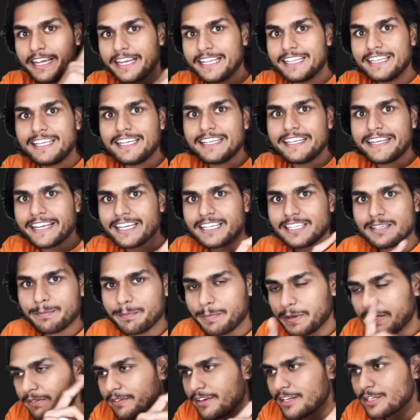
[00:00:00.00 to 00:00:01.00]
in the
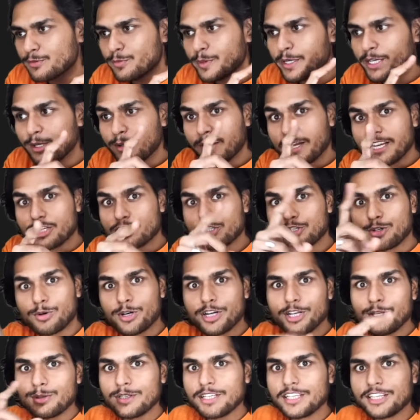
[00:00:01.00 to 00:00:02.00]
previous video, I
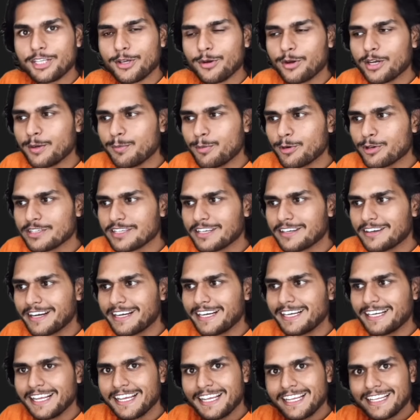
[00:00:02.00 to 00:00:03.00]
showed you the theory portion,
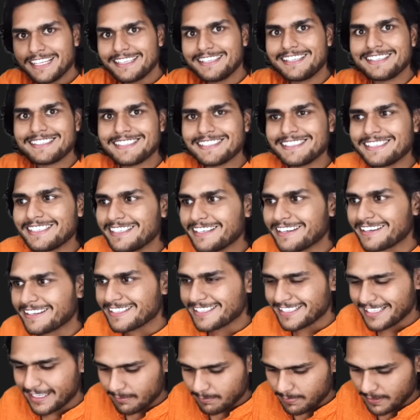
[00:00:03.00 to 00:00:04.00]
right? This is
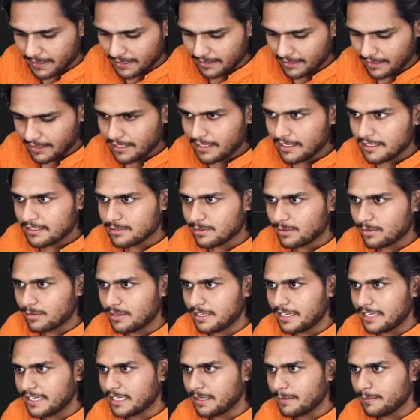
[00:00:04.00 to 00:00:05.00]
interesting part. So
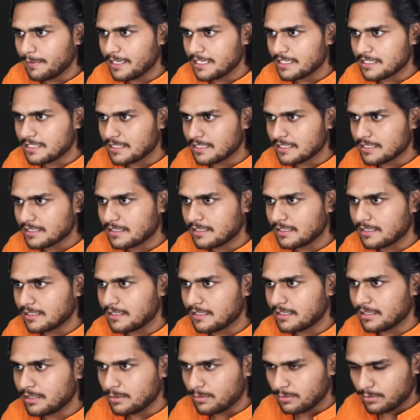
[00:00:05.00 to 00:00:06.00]
let me just
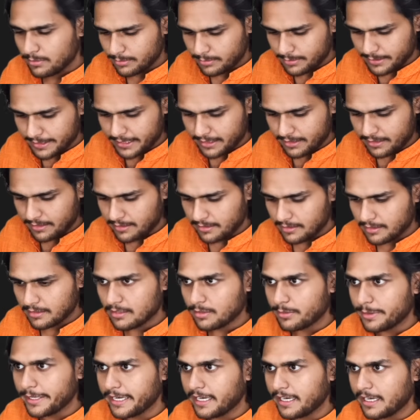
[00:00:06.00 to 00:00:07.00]
do it
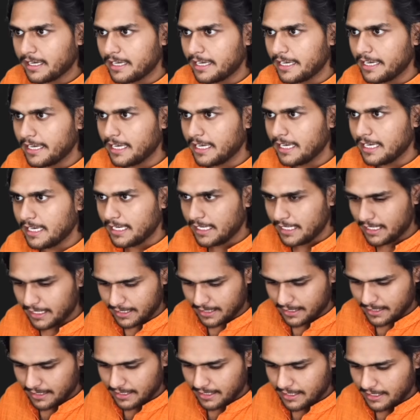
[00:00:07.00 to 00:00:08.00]

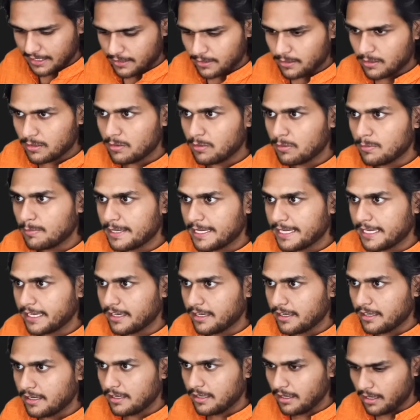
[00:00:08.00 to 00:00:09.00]
quickly. Oh my
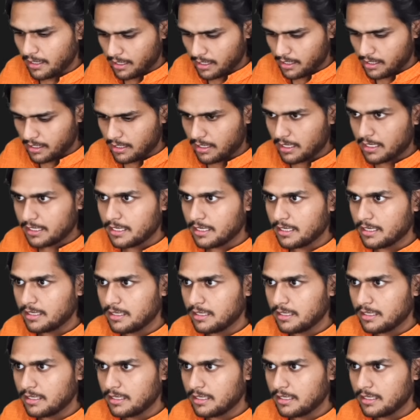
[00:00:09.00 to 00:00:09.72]
god,